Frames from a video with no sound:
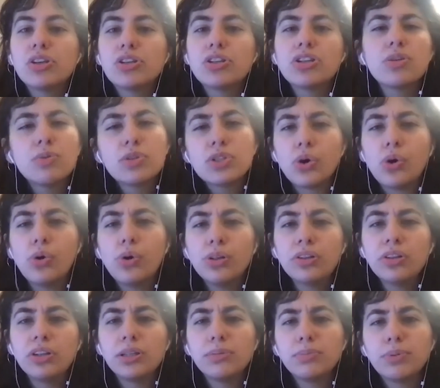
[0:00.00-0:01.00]
she was
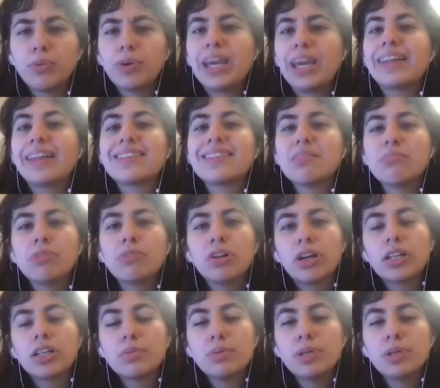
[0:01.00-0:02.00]
older, but we had similar
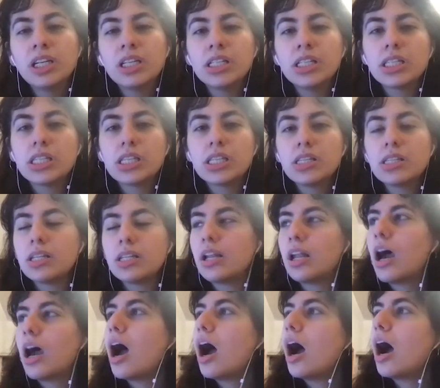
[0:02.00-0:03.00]
experiences. And
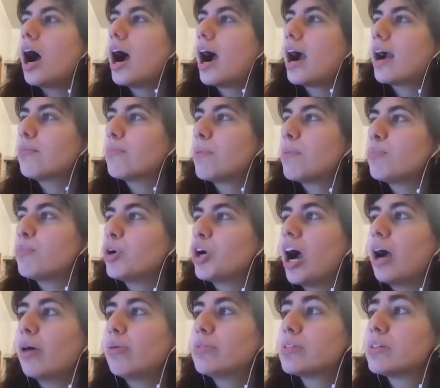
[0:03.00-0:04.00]
I remember
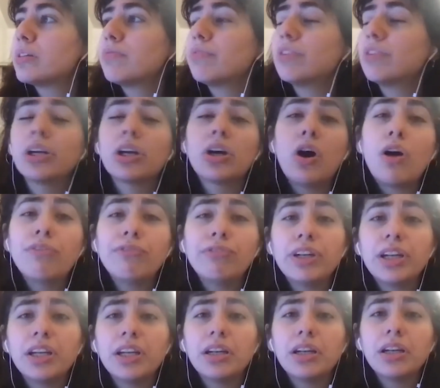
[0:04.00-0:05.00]
I wasn't very
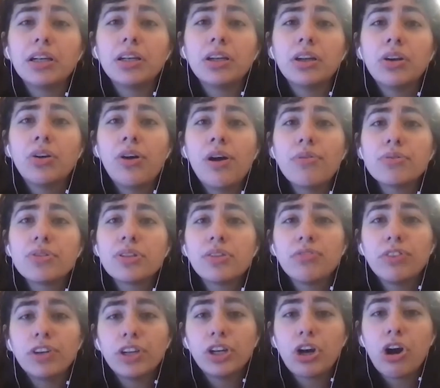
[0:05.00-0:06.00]
confident, you know, I wasn't
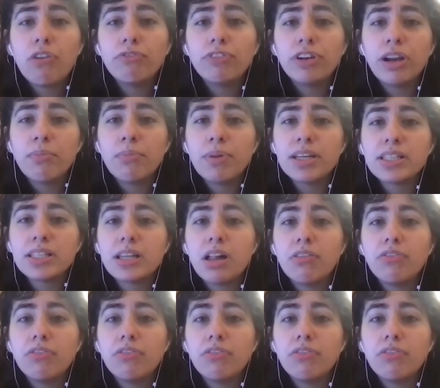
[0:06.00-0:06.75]
very confident in myself.